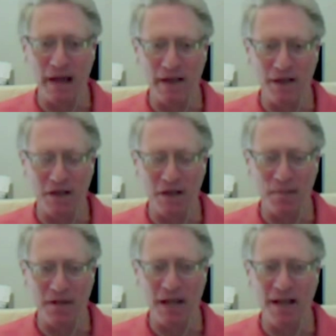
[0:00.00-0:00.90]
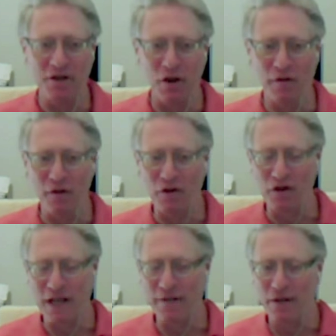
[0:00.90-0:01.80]
That just pertains to the
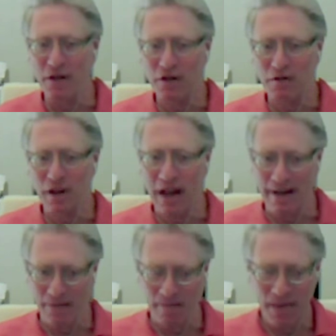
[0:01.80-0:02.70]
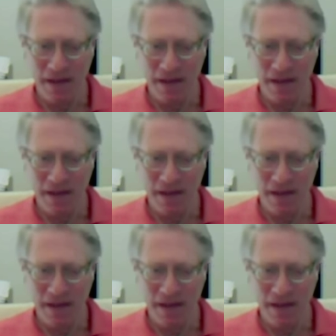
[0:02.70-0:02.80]
first 7 years of life.